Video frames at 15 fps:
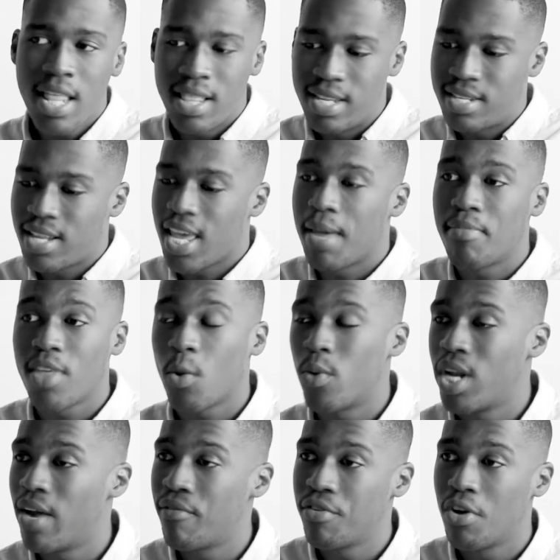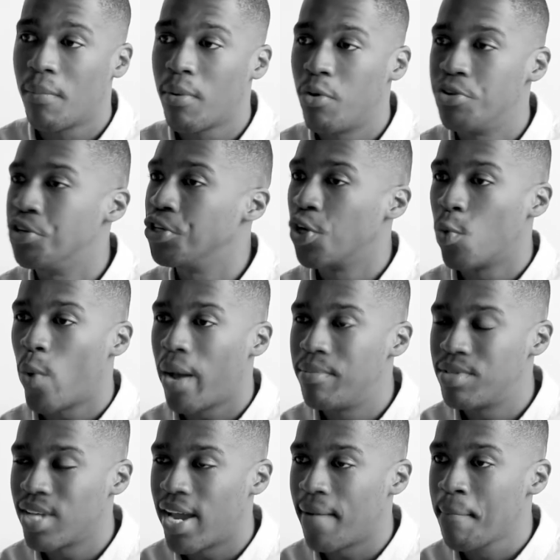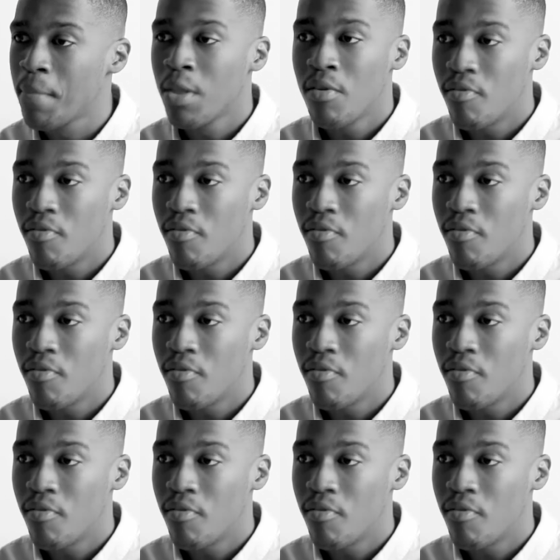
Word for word: The same thing whenever you're approaching your website